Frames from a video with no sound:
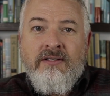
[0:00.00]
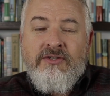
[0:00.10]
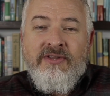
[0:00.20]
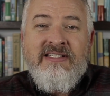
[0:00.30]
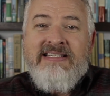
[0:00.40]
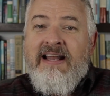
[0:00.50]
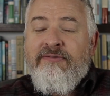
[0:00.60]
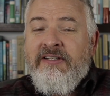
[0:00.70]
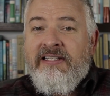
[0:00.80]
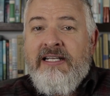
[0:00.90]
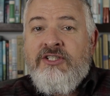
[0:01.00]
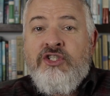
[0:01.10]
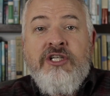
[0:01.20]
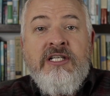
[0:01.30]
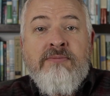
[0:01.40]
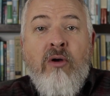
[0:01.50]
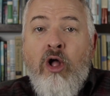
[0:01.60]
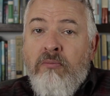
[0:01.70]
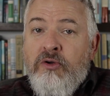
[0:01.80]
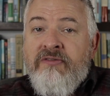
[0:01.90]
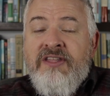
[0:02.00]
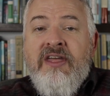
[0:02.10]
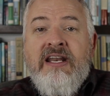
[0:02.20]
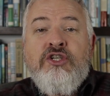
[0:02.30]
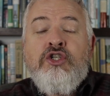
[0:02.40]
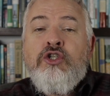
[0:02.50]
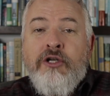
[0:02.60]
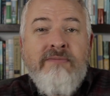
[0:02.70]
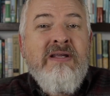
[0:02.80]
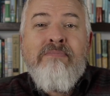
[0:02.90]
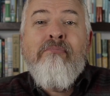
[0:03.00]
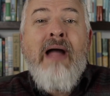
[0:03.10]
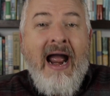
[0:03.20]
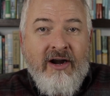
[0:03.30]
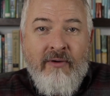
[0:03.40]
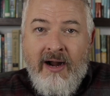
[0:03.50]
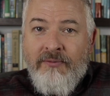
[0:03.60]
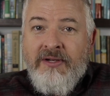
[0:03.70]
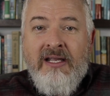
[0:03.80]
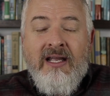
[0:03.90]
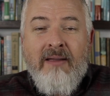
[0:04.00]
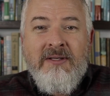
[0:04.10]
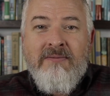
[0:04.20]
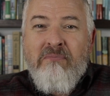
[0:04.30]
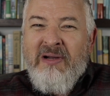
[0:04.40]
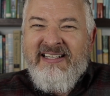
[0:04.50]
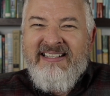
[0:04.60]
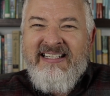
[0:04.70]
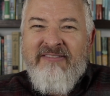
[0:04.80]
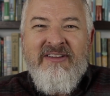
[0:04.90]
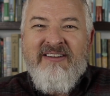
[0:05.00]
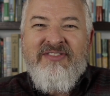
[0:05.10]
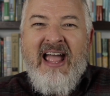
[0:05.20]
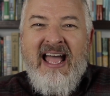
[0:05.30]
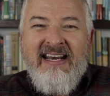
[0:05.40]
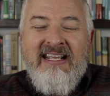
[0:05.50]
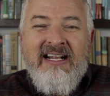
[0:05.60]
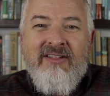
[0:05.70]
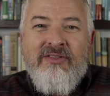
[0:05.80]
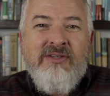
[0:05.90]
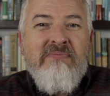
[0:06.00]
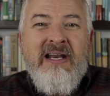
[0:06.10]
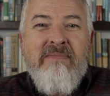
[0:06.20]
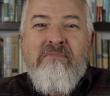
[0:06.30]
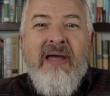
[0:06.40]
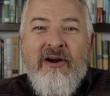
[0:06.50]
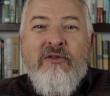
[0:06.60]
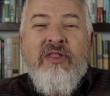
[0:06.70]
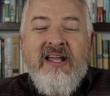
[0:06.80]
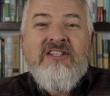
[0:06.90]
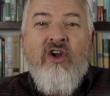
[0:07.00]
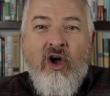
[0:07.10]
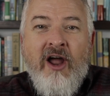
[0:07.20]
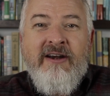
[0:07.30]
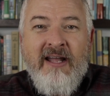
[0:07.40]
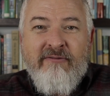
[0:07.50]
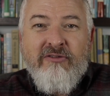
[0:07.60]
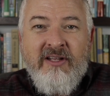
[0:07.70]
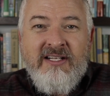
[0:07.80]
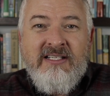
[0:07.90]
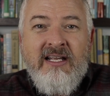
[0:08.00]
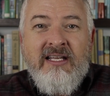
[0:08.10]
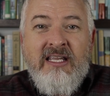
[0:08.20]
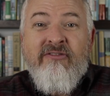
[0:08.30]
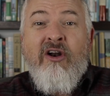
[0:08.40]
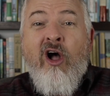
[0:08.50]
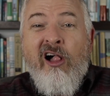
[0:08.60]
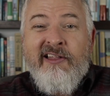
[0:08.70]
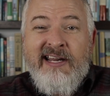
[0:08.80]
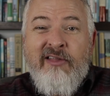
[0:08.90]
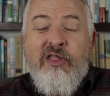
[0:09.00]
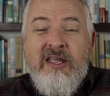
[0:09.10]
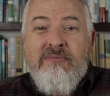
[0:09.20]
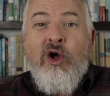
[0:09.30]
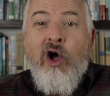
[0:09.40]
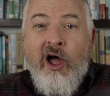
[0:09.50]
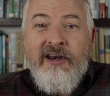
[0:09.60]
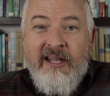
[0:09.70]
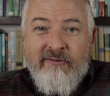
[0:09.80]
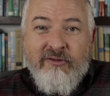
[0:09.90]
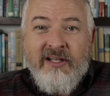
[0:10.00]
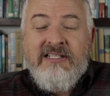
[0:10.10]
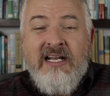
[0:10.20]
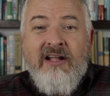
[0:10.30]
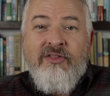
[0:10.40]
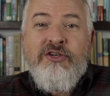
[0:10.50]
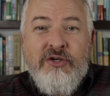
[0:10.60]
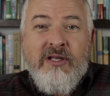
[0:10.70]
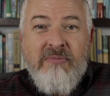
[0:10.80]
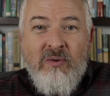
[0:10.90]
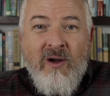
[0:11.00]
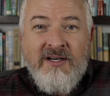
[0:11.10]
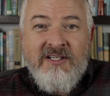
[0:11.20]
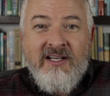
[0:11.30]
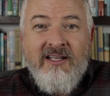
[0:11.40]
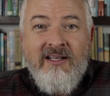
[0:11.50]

So this is definitely a cheeseball movie that should be background. I mean, but even if that, there's many better things on Netflix, even holiday themed on Netflix that you can be watching.